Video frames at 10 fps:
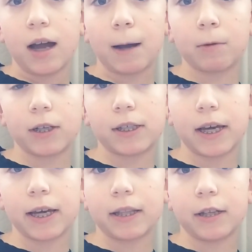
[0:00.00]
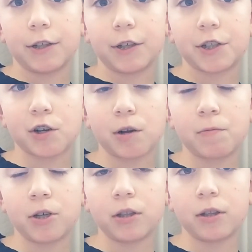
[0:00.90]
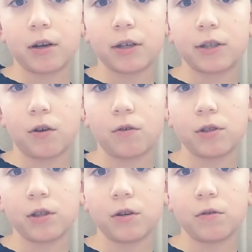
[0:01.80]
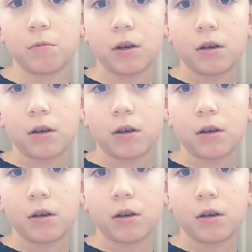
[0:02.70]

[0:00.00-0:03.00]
I'm gonna say in the description there is also